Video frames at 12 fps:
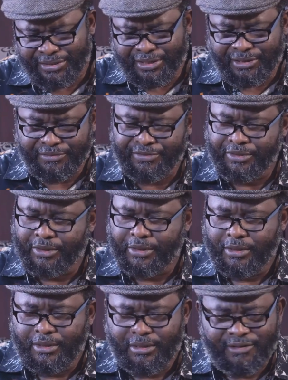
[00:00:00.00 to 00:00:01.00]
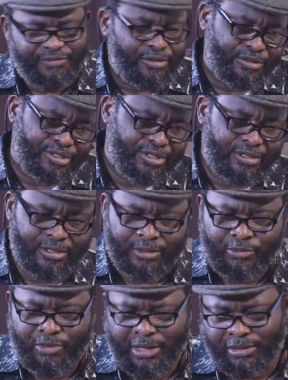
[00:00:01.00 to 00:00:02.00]
and I've, I've not seen
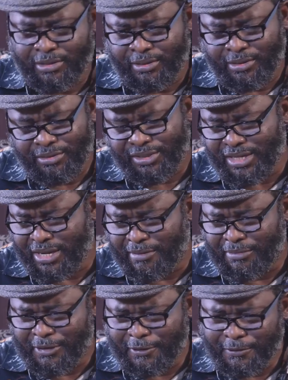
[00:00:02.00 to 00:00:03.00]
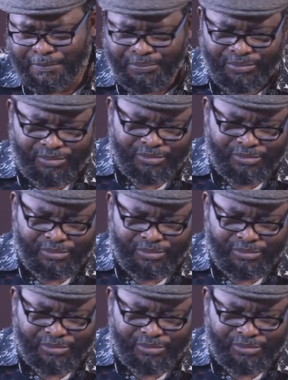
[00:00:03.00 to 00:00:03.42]
it quite a long time. And,